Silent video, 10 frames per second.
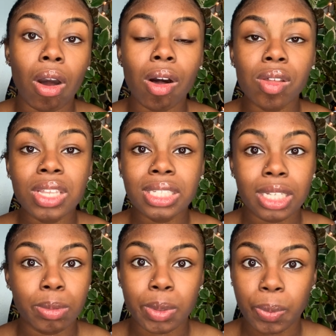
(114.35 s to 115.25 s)
all of these
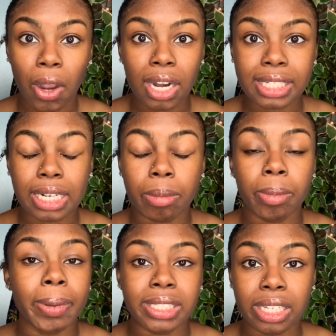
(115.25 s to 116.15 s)
tips and products that I'm
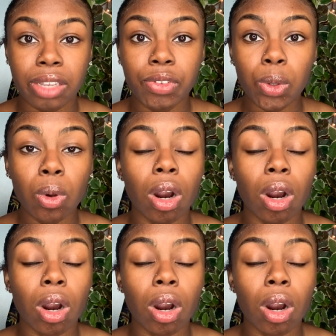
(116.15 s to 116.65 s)
about to give you